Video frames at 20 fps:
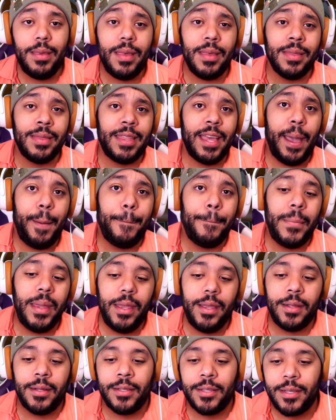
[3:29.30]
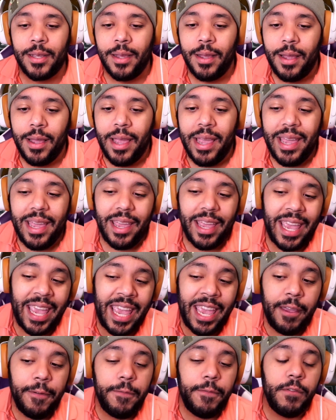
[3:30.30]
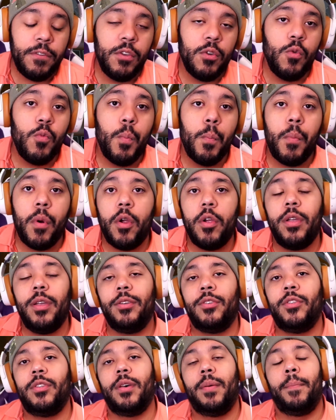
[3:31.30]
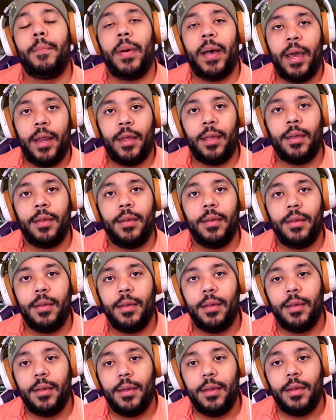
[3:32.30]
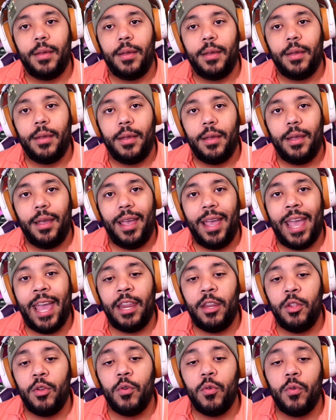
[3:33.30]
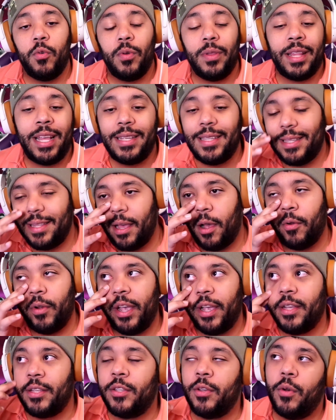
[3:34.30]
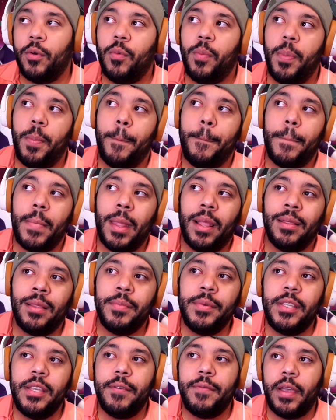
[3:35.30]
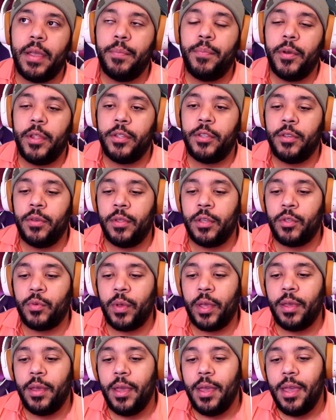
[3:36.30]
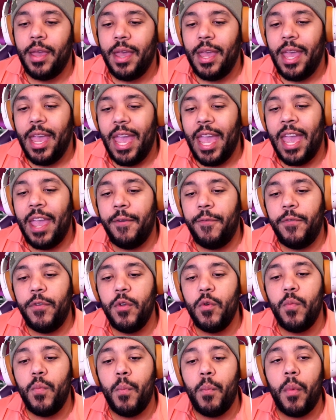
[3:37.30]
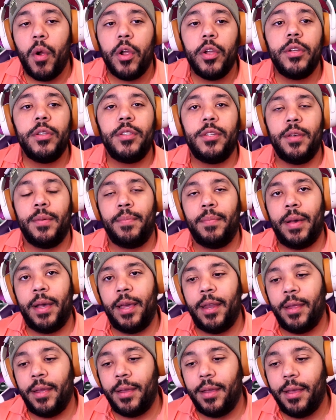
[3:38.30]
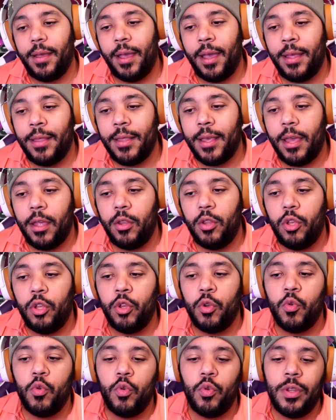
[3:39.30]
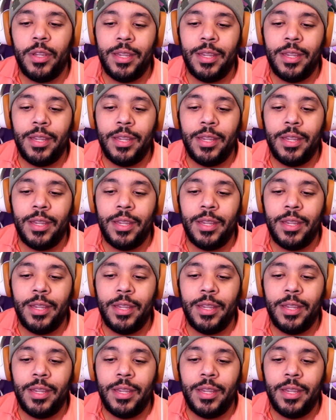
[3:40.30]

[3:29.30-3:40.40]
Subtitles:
That means if you mark somebody and so let me see if I can put it to you this way. If you mark somebody and then you